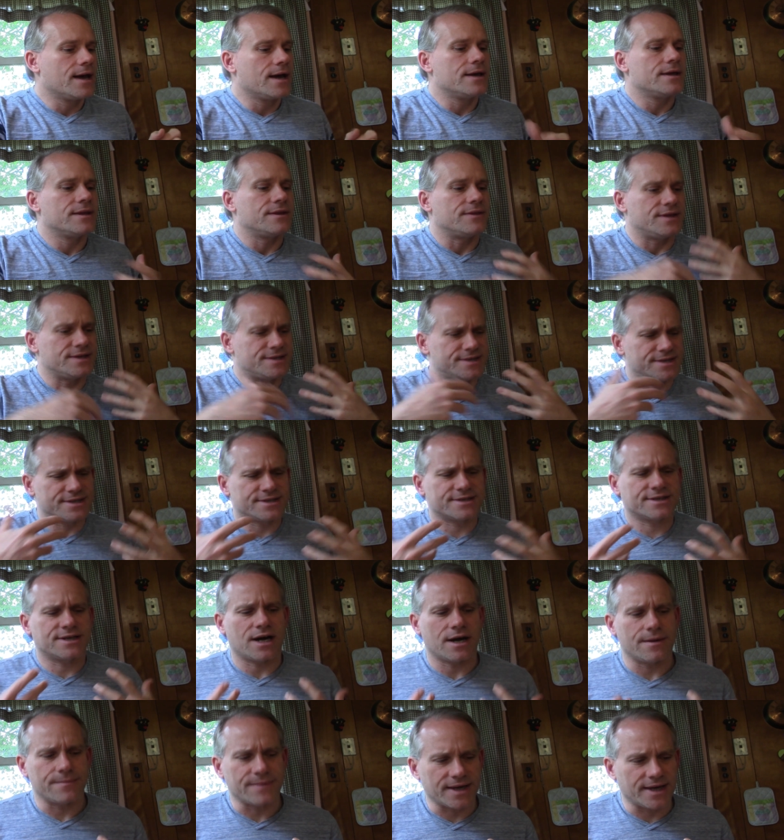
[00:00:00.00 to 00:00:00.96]
This is
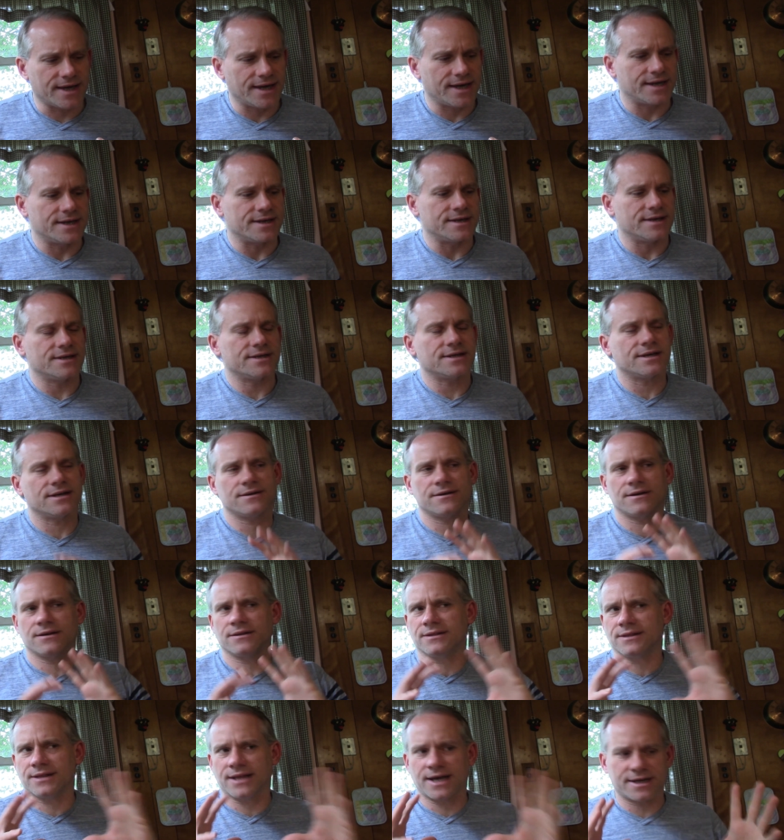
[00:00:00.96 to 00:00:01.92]
coming in.
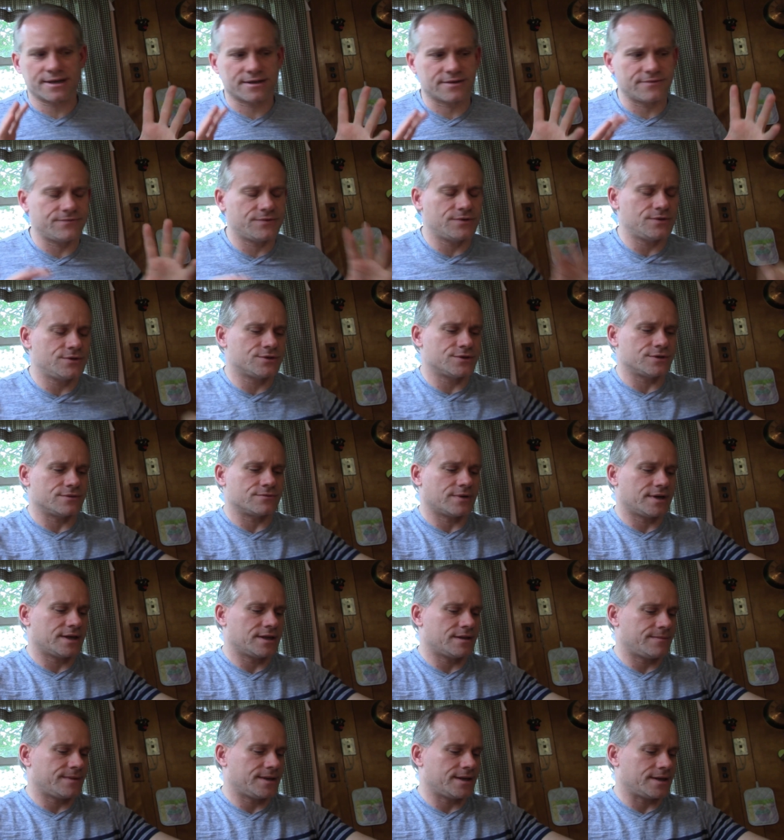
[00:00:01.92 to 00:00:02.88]
A lot of confusion right
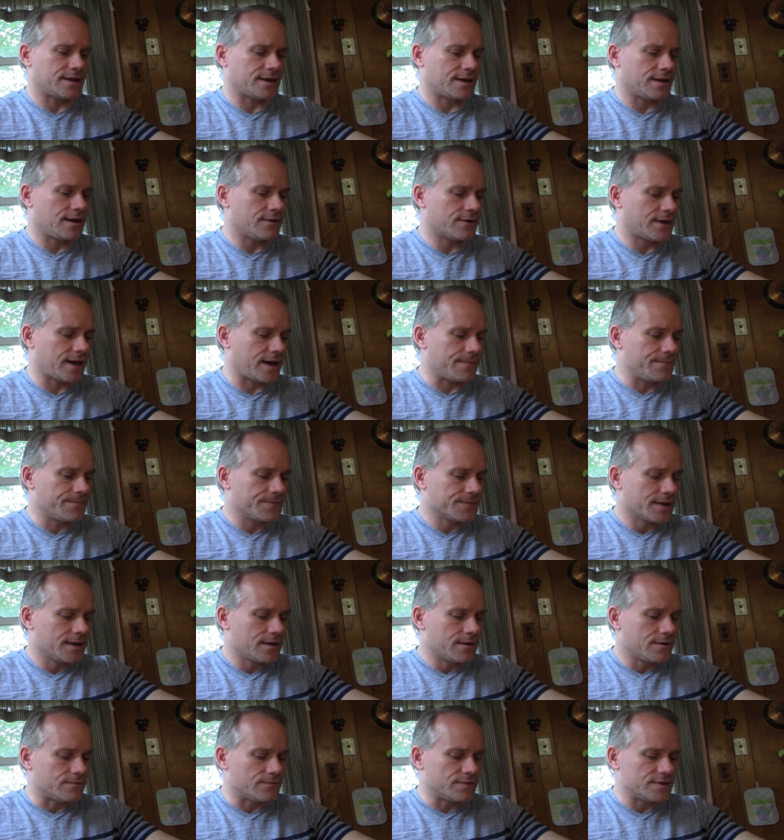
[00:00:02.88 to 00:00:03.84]
in the beginning. Okay,
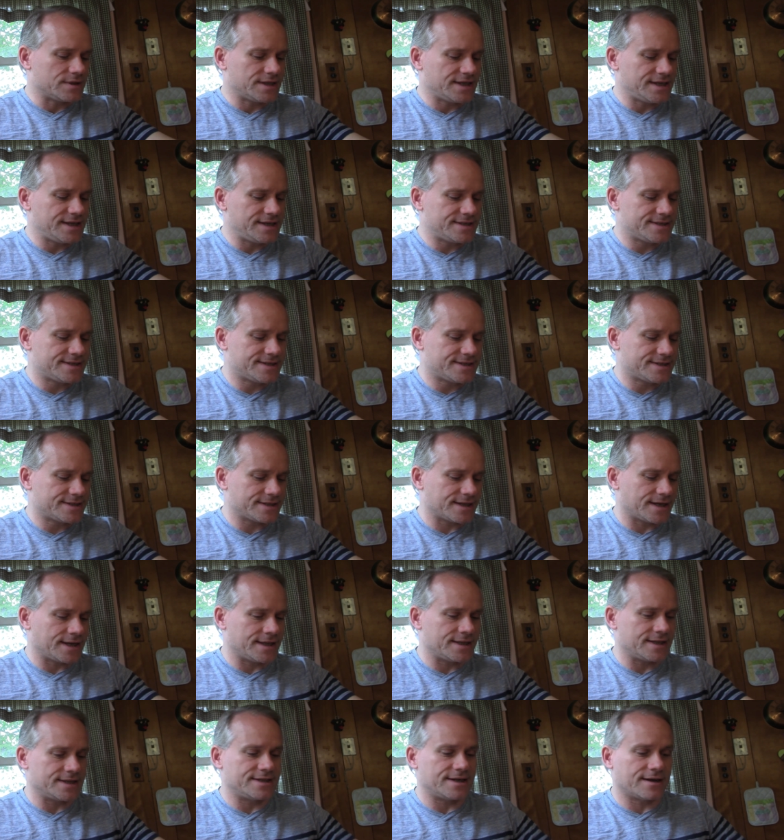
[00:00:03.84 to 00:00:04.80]
release
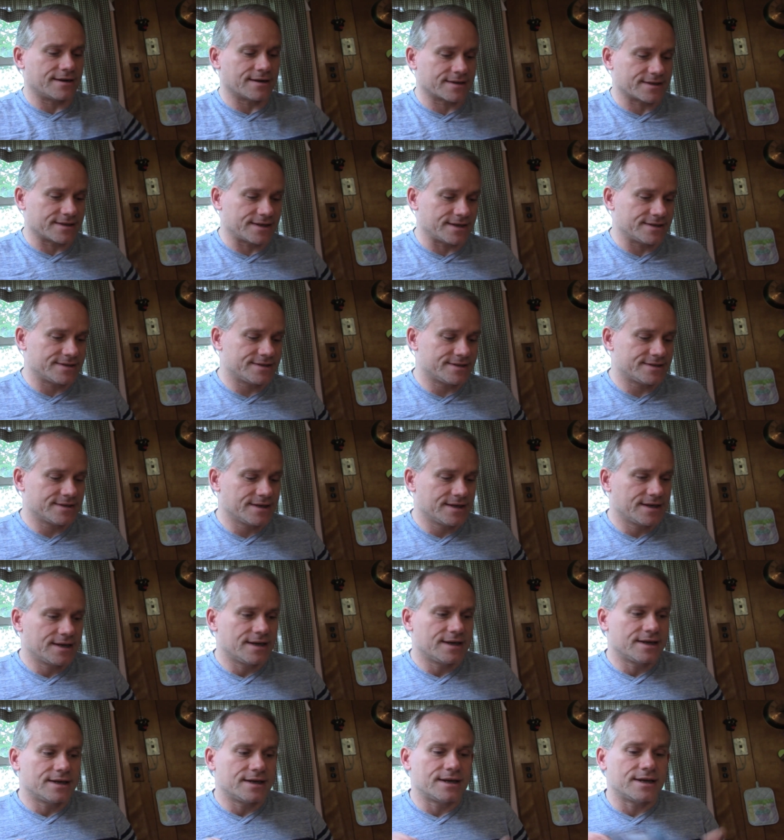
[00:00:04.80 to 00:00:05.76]
in the darkness.
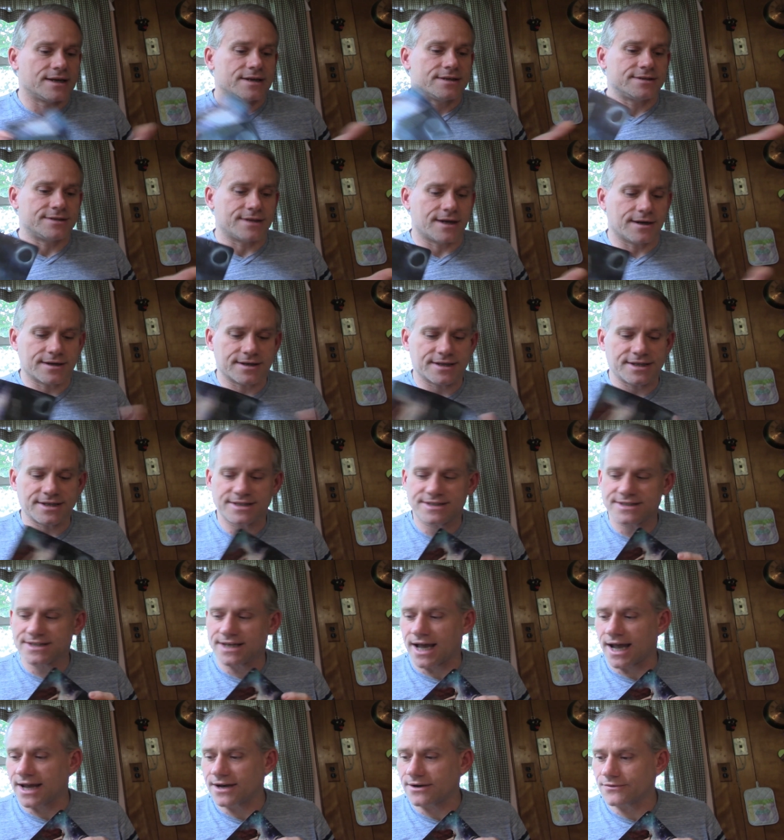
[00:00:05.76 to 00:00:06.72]

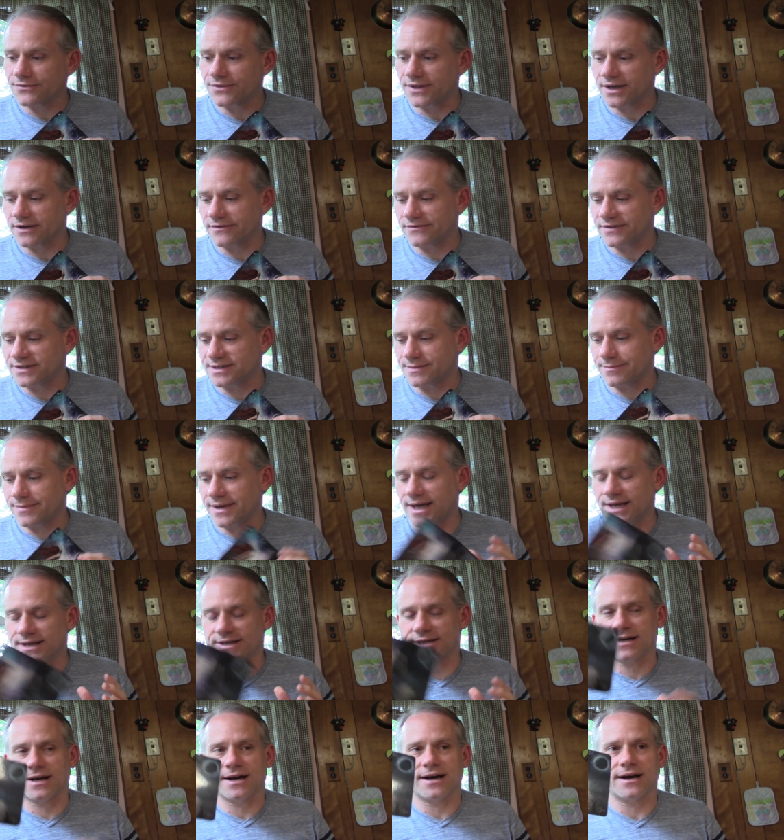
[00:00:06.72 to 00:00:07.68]
Darkness, I don't think of as a
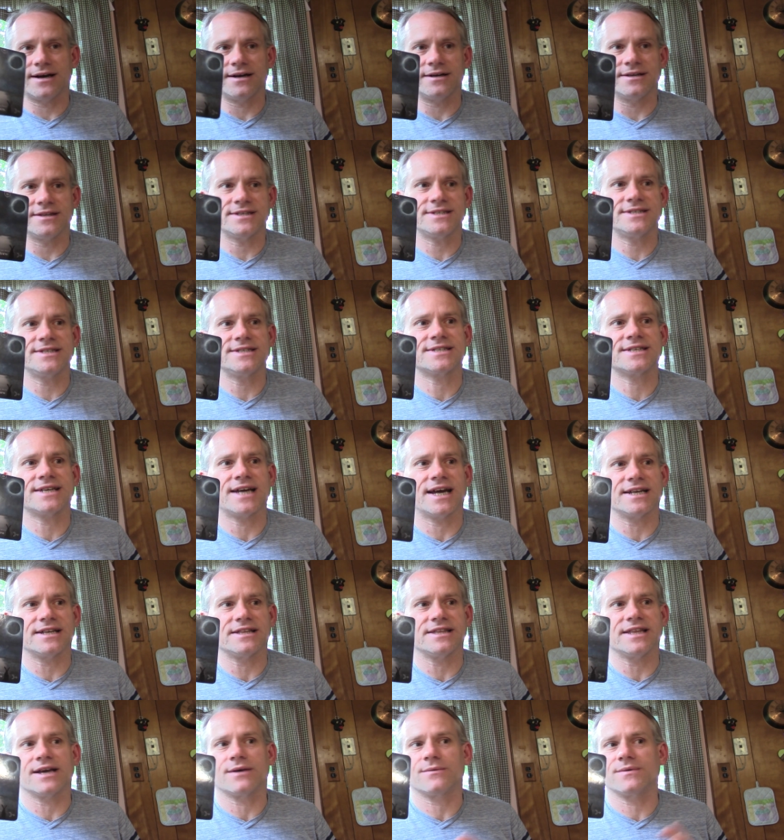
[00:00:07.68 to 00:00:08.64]
bad card. This is kind
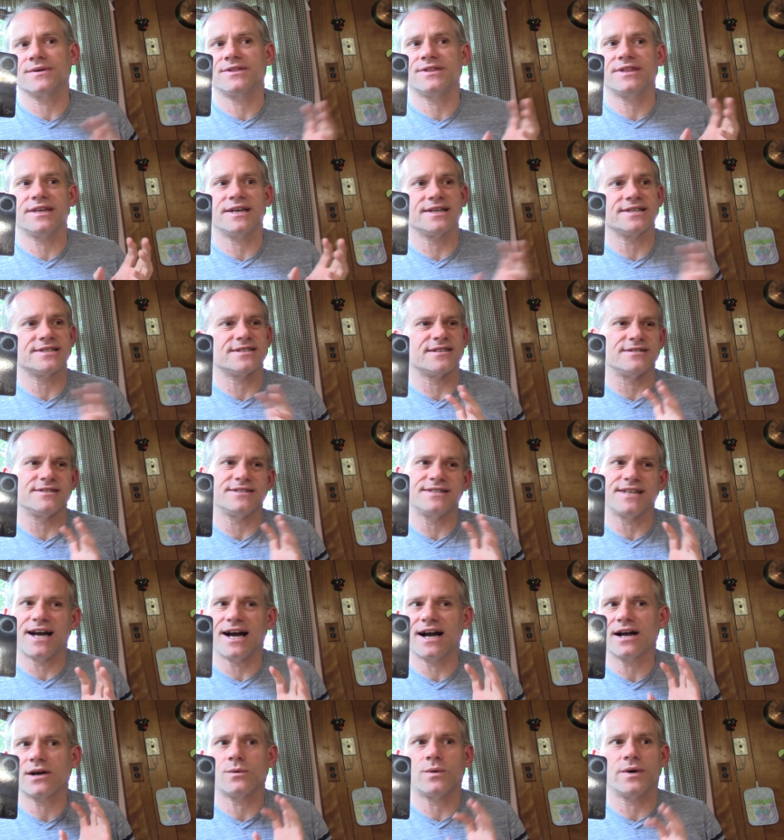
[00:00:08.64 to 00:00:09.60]
of like where things are
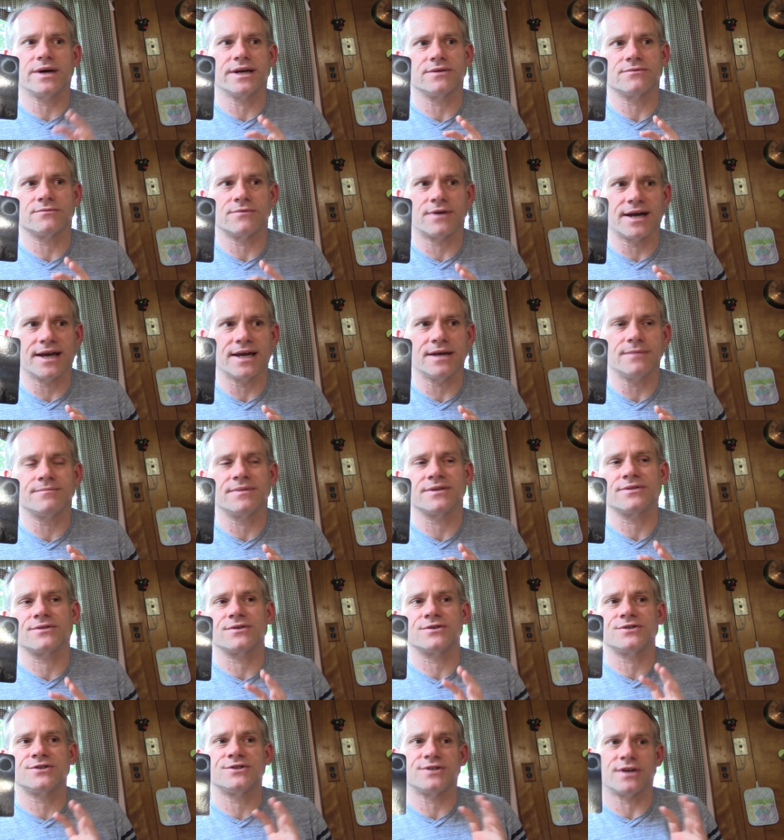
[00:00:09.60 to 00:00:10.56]
not quite right, but
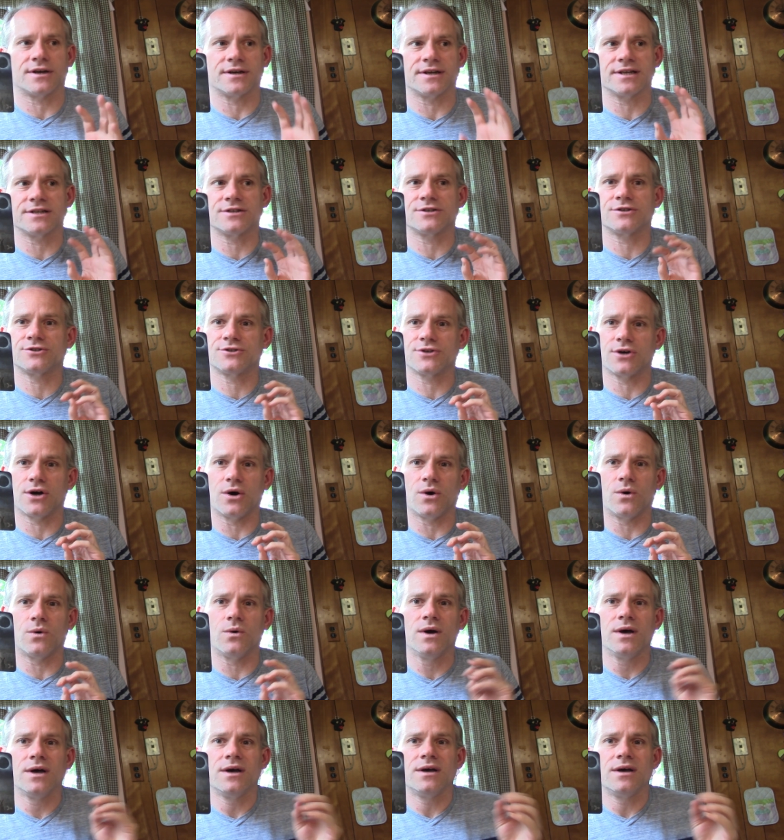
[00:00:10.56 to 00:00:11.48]
they're starting to show